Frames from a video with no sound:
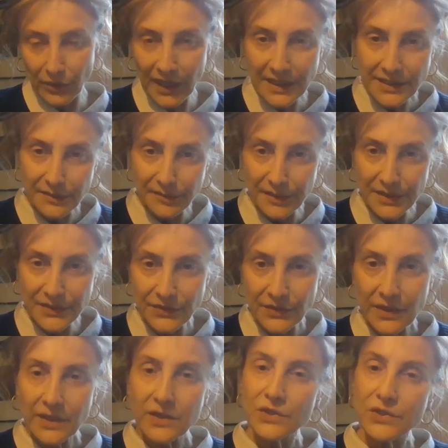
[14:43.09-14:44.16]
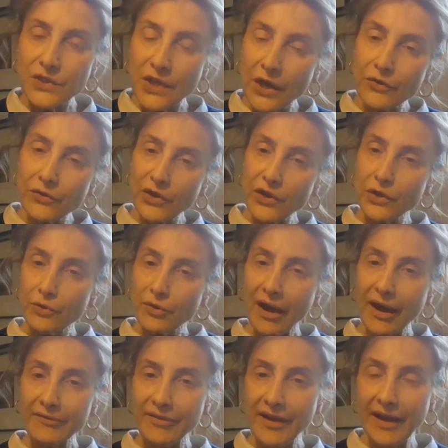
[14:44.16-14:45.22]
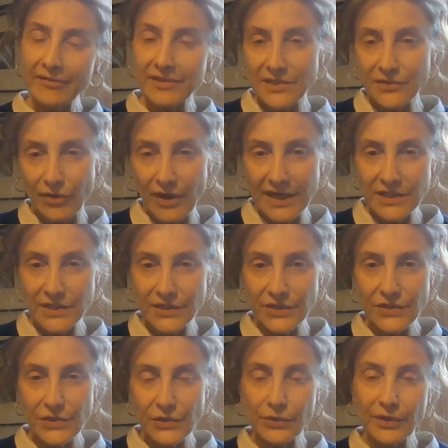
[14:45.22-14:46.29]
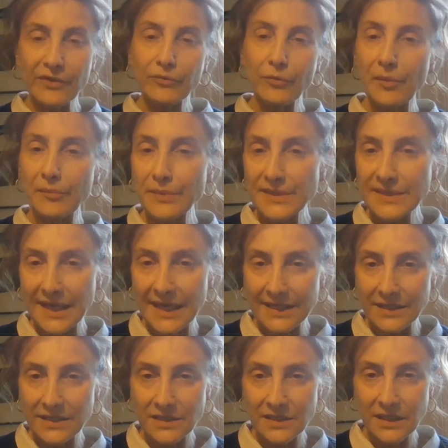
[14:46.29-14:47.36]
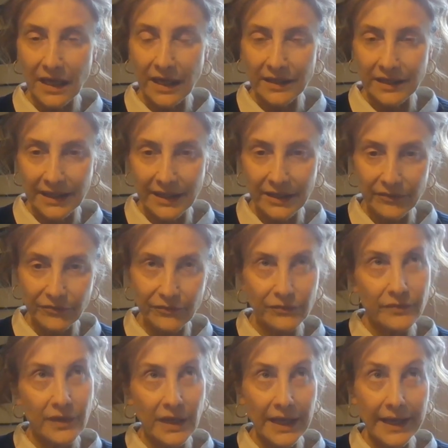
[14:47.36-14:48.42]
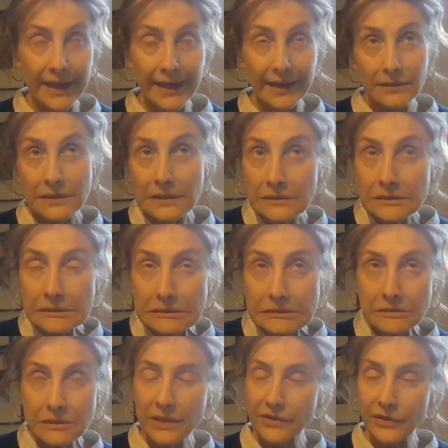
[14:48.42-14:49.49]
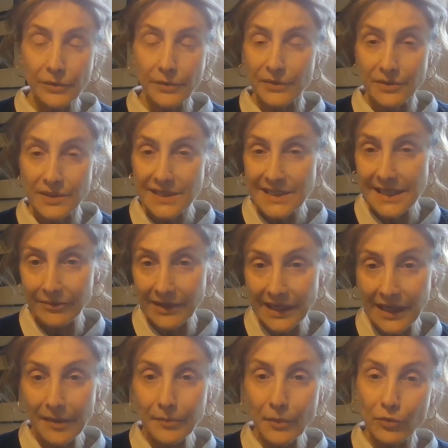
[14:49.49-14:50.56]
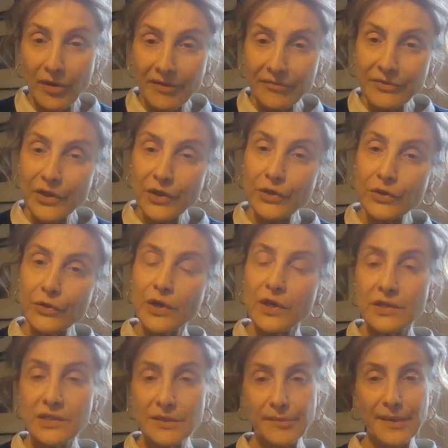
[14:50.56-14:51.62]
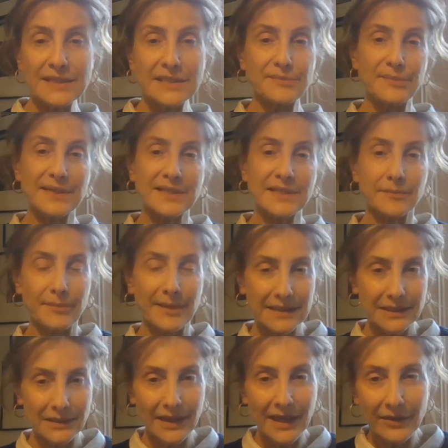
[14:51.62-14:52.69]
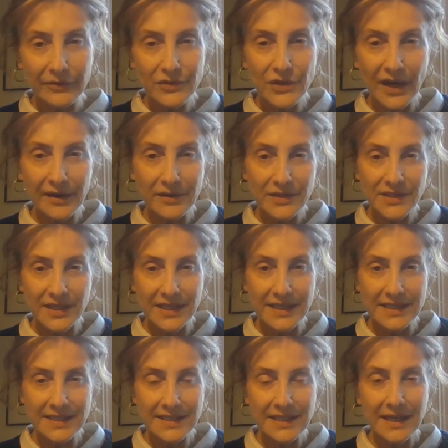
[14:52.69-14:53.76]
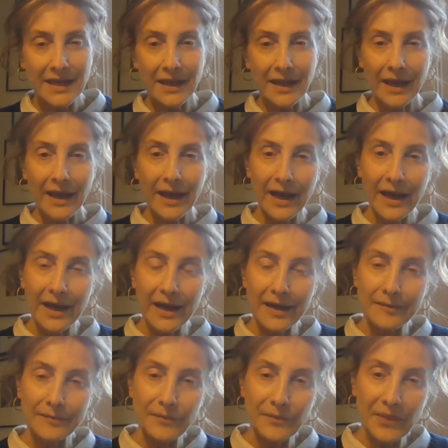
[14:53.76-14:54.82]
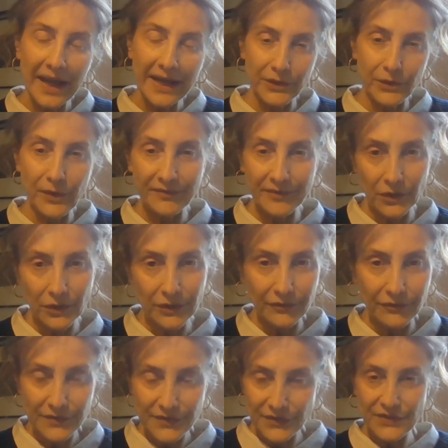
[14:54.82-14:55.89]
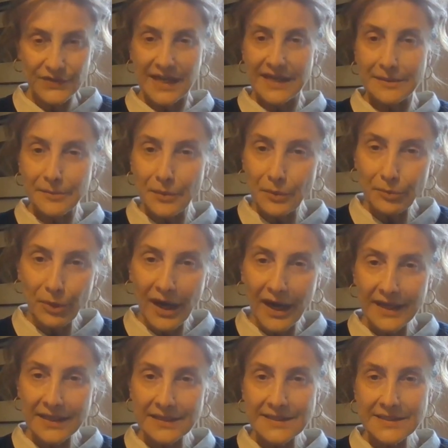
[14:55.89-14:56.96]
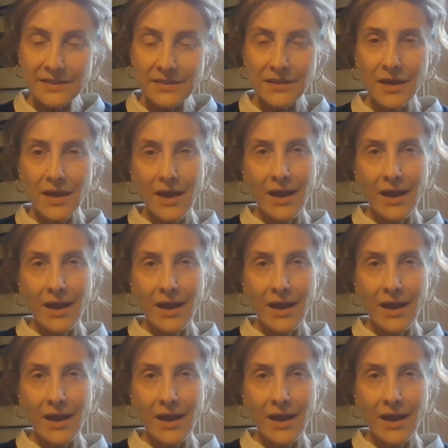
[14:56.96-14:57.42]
customers, so that you have Harry's Razors, who give 1%, I think, of their, I don't know whether it's their income or revenue, to men's mental health charities. And you have a lot of sustainable brands.